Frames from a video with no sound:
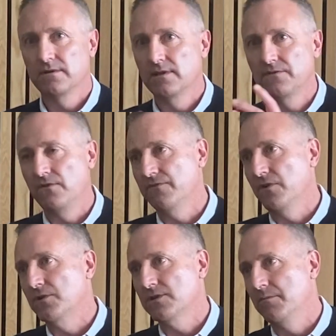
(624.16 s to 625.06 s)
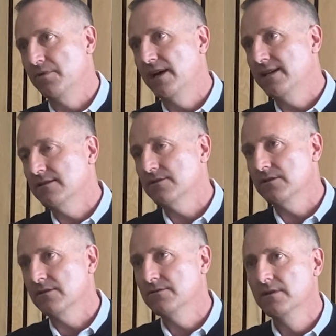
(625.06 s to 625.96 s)
it's full focus on Brighton.
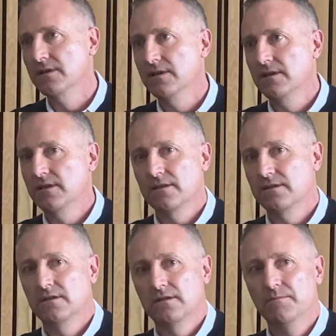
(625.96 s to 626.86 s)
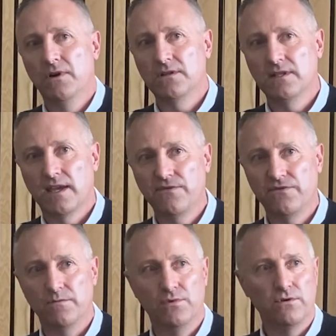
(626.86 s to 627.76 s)
So the modern day
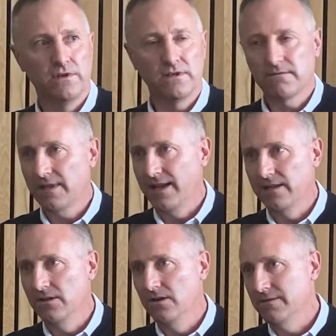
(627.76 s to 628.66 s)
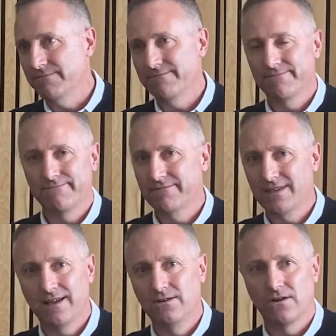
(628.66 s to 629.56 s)
footballer cannot
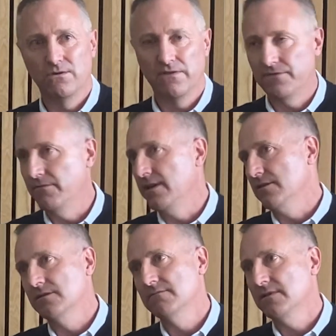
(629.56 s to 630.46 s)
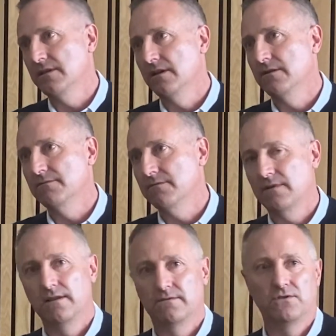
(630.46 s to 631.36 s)
go off the rails. You know,
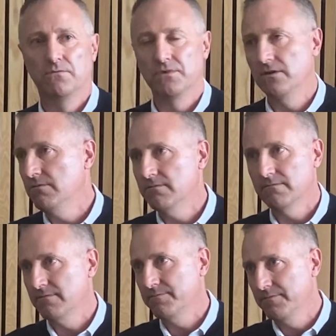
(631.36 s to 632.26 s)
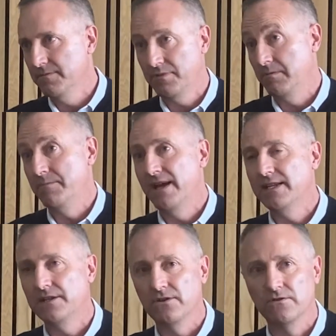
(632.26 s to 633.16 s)
some do, probably
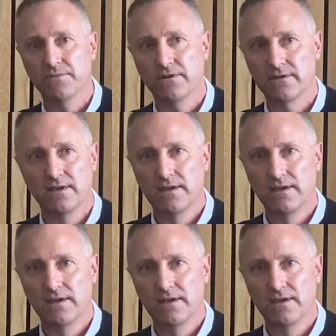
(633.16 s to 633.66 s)
many do, but